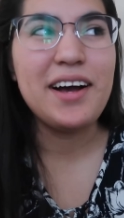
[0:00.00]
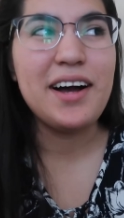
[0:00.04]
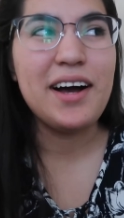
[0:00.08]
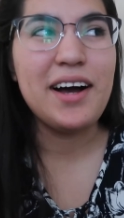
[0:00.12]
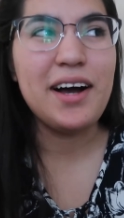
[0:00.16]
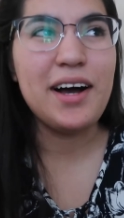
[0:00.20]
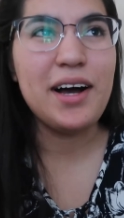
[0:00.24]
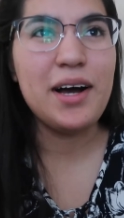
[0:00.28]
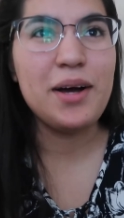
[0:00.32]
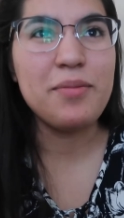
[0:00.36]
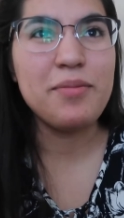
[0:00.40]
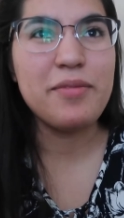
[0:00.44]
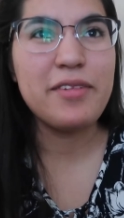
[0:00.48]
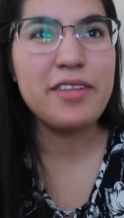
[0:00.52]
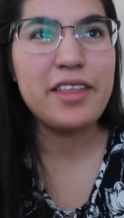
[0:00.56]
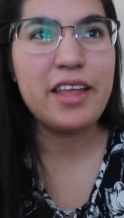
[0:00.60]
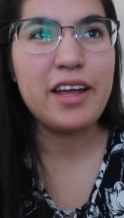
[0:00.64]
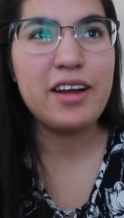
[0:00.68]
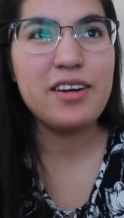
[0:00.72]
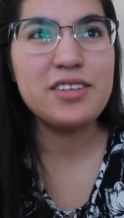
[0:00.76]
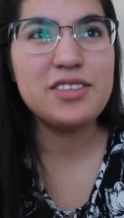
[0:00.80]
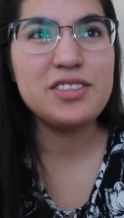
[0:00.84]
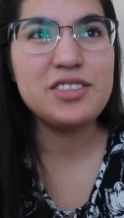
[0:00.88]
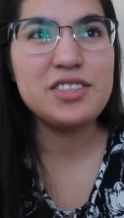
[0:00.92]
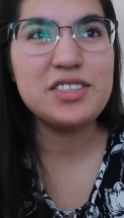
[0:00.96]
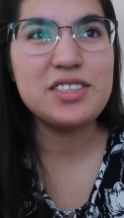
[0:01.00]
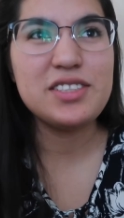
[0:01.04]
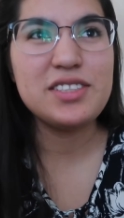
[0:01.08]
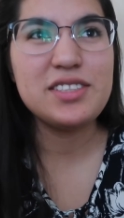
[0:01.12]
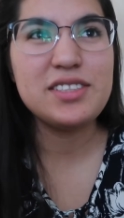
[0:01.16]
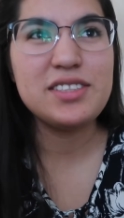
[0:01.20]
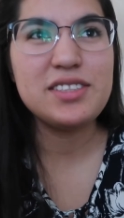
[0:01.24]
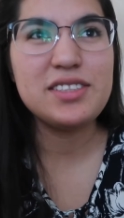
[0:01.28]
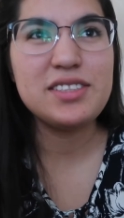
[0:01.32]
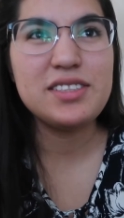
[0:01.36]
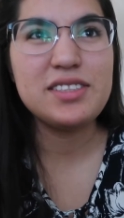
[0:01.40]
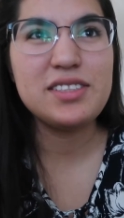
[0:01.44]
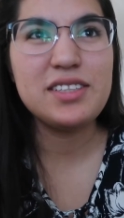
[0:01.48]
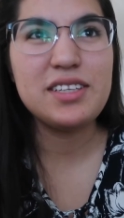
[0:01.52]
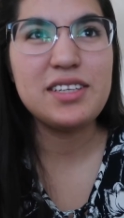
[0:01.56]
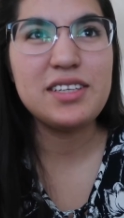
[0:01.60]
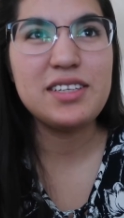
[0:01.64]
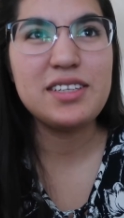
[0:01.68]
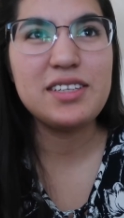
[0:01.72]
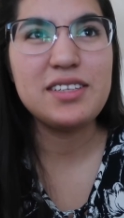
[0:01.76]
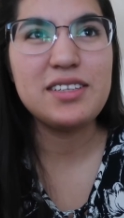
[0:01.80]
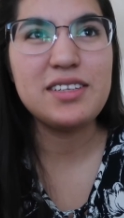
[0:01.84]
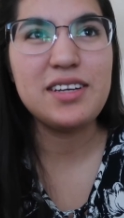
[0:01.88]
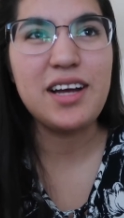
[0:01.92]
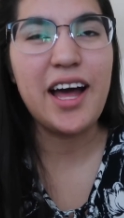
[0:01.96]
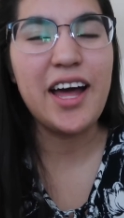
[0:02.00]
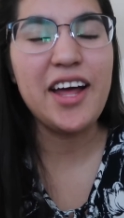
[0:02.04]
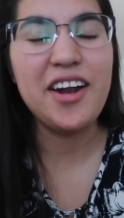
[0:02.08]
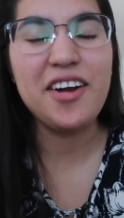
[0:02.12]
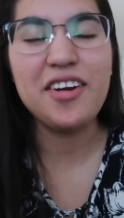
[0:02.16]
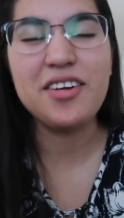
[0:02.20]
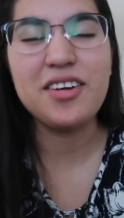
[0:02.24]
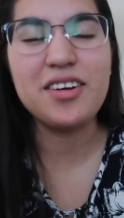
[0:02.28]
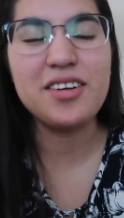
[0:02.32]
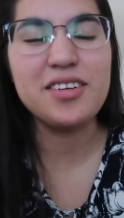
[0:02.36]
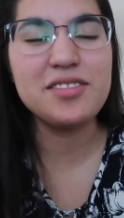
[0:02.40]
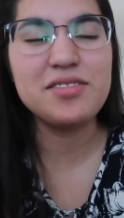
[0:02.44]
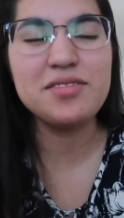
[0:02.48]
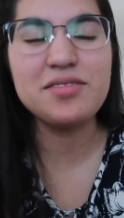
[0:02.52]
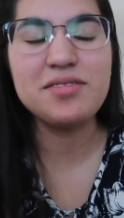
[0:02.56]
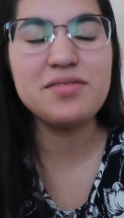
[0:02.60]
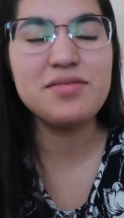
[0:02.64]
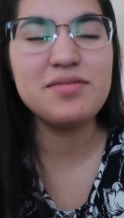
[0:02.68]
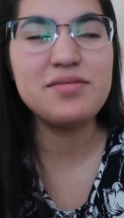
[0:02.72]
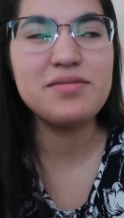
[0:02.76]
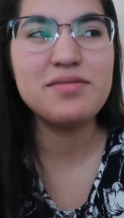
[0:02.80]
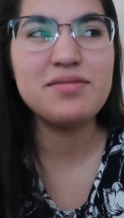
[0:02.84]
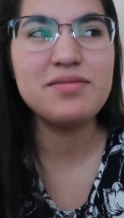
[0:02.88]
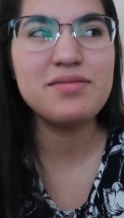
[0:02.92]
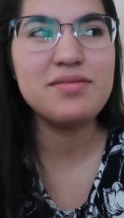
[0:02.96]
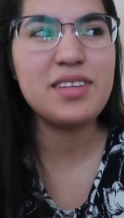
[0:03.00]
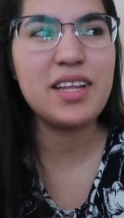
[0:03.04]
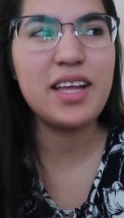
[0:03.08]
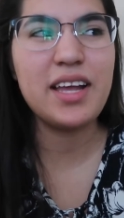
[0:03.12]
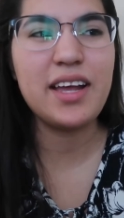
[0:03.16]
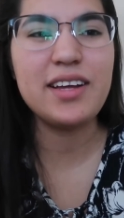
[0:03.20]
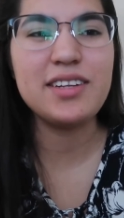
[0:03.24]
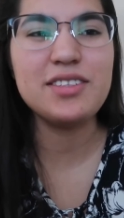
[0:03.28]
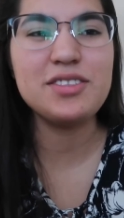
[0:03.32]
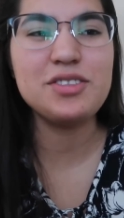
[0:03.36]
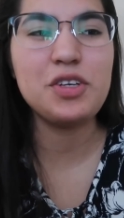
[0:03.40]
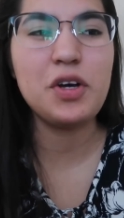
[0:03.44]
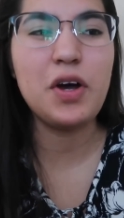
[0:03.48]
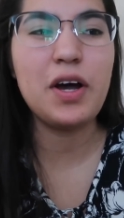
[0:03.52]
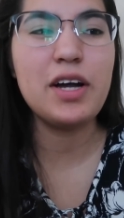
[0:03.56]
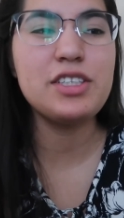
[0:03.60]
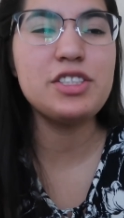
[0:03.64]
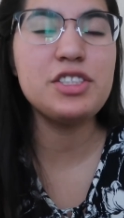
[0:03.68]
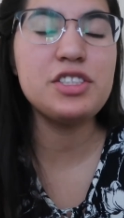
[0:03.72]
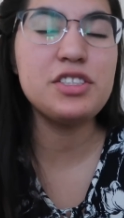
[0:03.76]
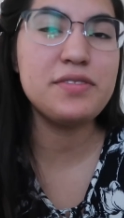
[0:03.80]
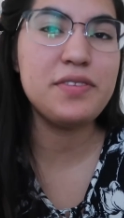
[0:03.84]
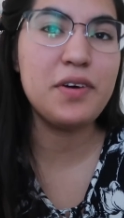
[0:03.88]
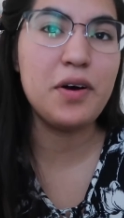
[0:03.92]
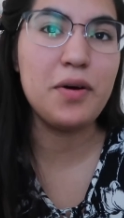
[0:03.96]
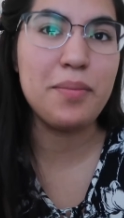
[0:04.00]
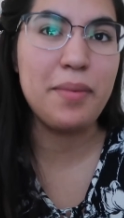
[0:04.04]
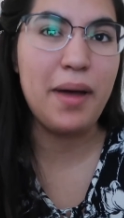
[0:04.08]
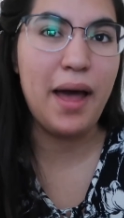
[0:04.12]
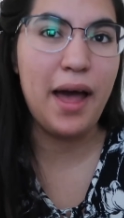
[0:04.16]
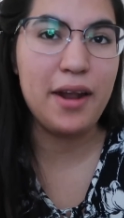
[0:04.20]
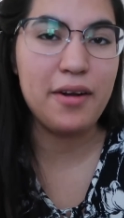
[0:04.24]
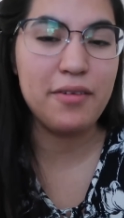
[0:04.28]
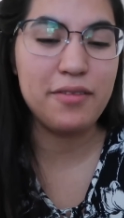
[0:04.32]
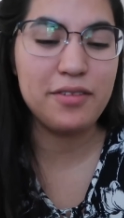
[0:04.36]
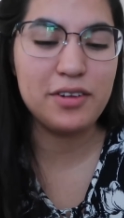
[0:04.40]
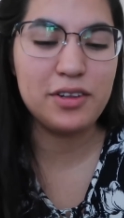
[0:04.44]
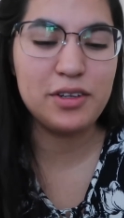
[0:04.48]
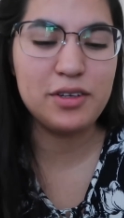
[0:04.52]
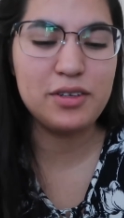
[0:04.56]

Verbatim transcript: Um, they were just, I don't know. And so I just felt bad for